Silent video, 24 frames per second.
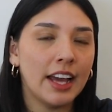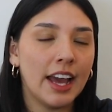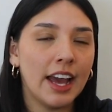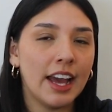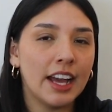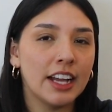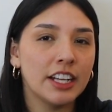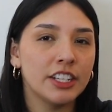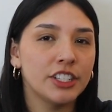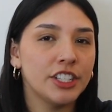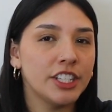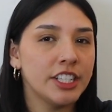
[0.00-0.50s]

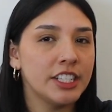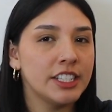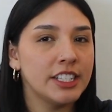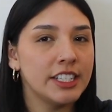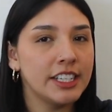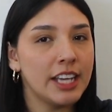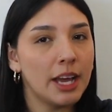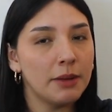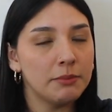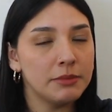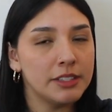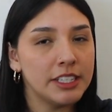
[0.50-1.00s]
and
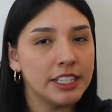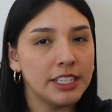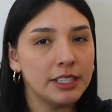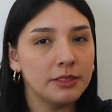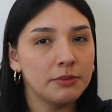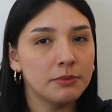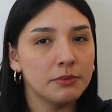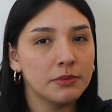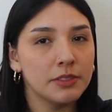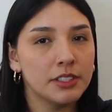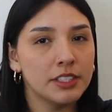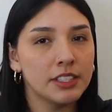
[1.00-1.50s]
GTM
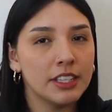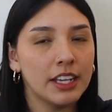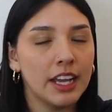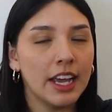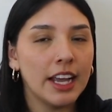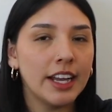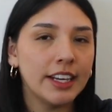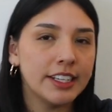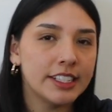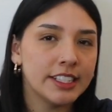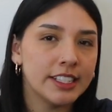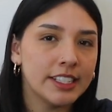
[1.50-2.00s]
teams,
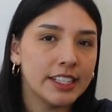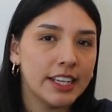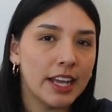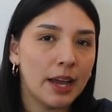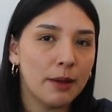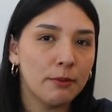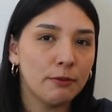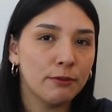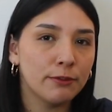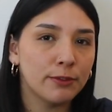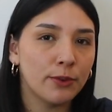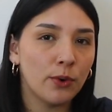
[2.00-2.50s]

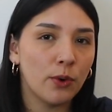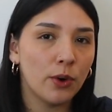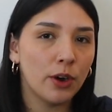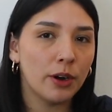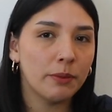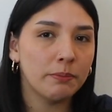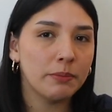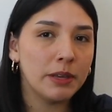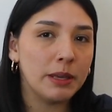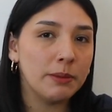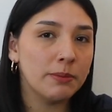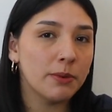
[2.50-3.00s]
HCM for
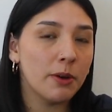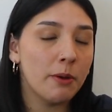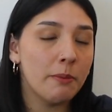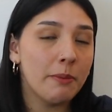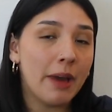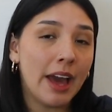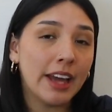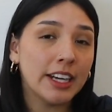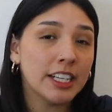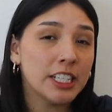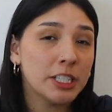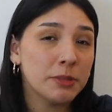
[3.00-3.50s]
people
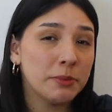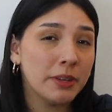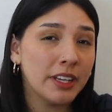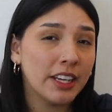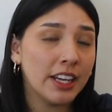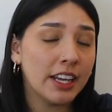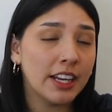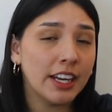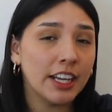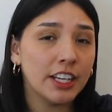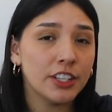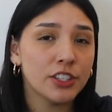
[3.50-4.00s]
management
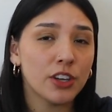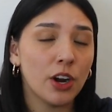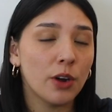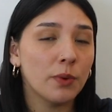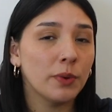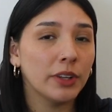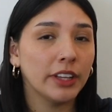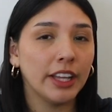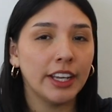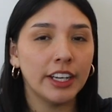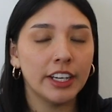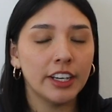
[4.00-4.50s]
and
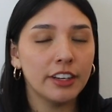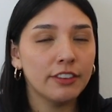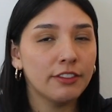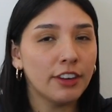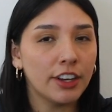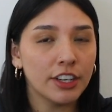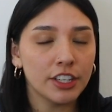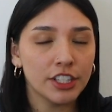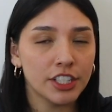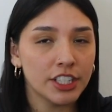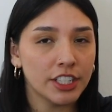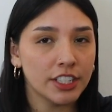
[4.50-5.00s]
HR-related
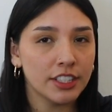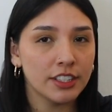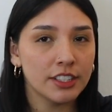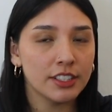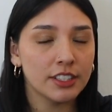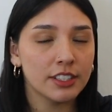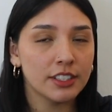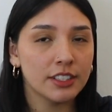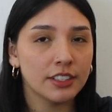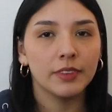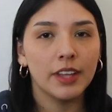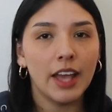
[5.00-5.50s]

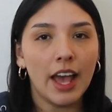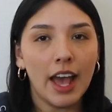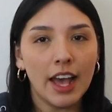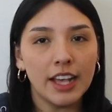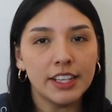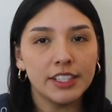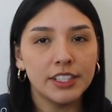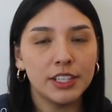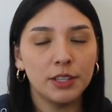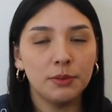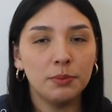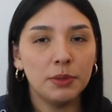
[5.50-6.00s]
functions,
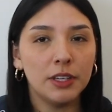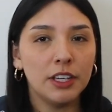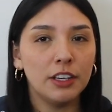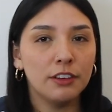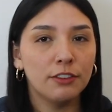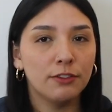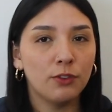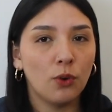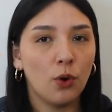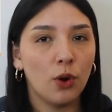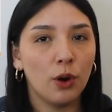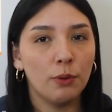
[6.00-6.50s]
S2P
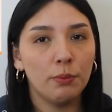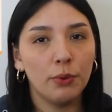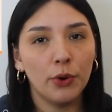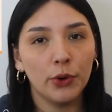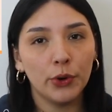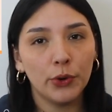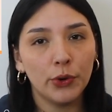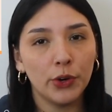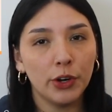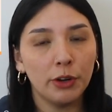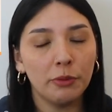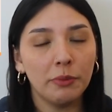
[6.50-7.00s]
for
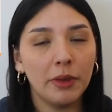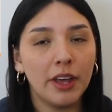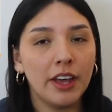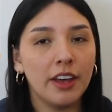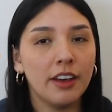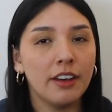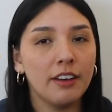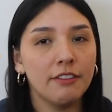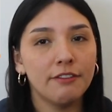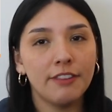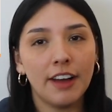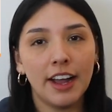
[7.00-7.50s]

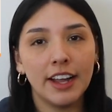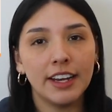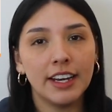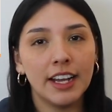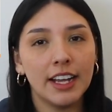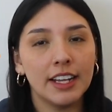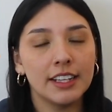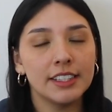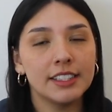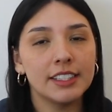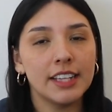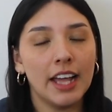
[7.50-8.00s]
procurement,
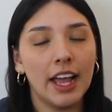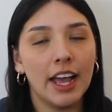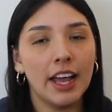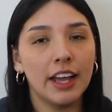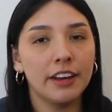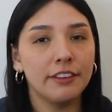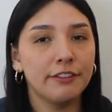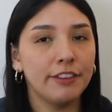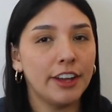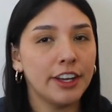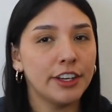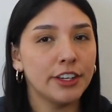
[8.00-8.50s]
finance,
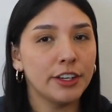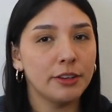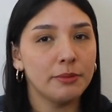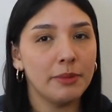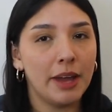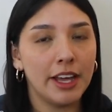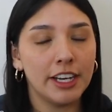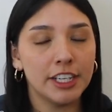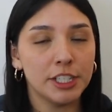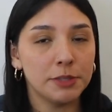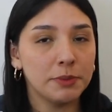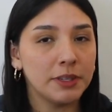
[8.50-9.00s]
and vendor
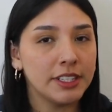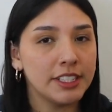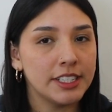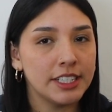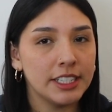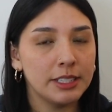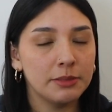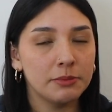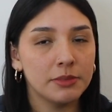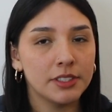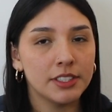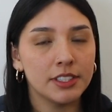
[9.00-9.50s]
management
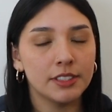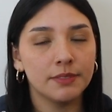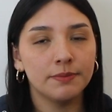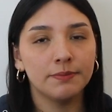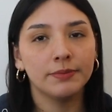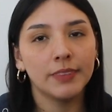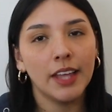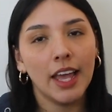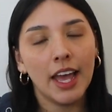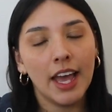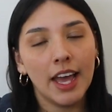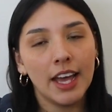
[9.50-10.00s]
teams,
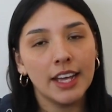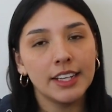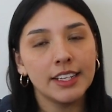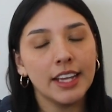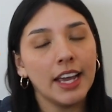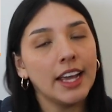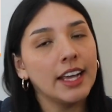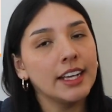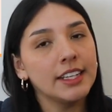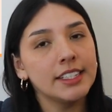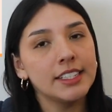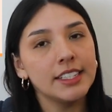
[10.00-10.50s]
and
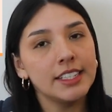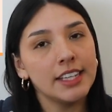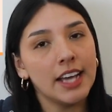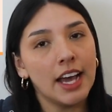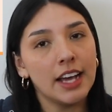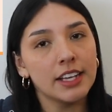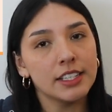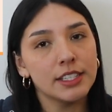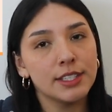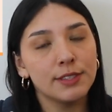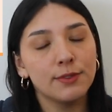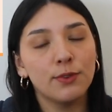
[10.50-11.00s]

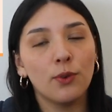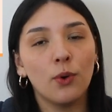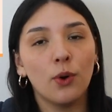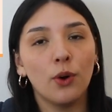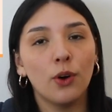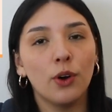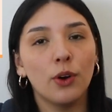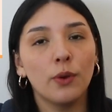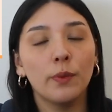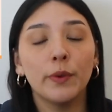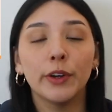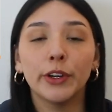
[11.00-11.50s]
ATS
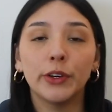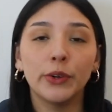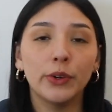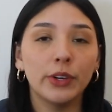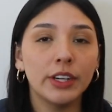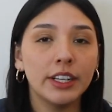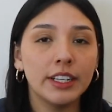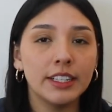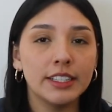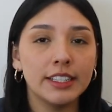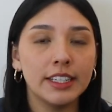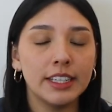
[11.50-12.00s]
for
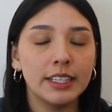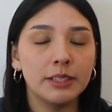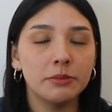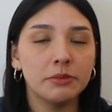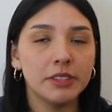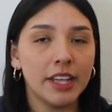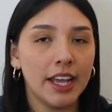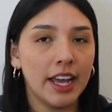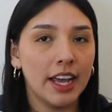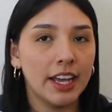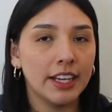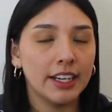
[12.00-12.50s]
recruiting
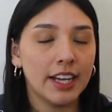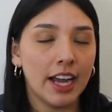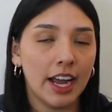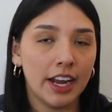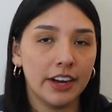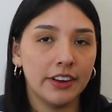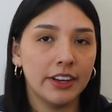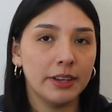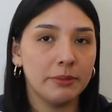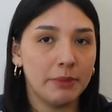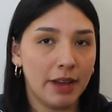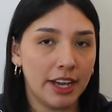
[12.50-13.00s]
teams and
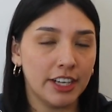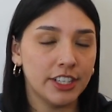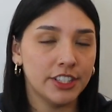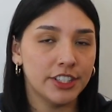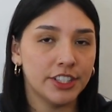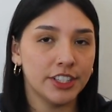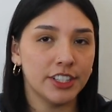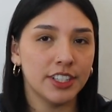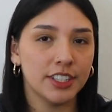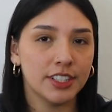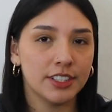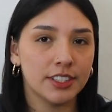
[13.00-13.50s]
hiring
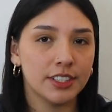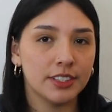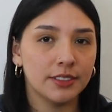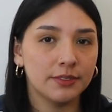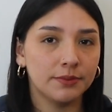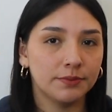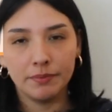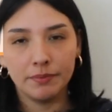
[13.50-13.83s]
managers.